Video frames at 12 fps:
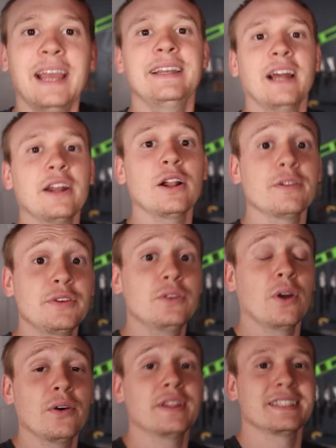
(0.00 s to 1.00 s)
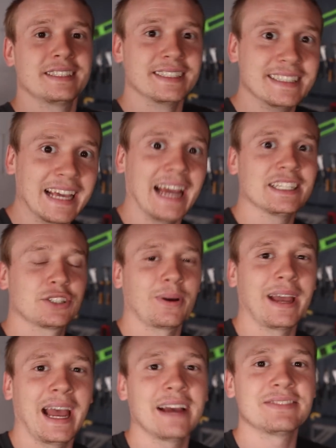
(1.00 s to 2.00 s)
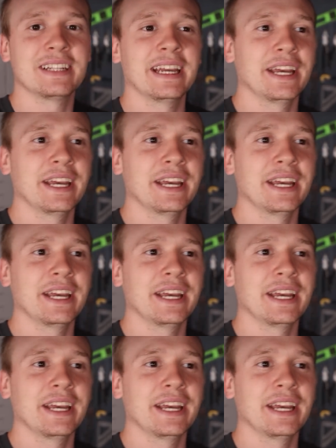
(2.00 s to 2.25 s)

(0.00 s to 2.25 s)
Hey, not all of you know this yet, so I have to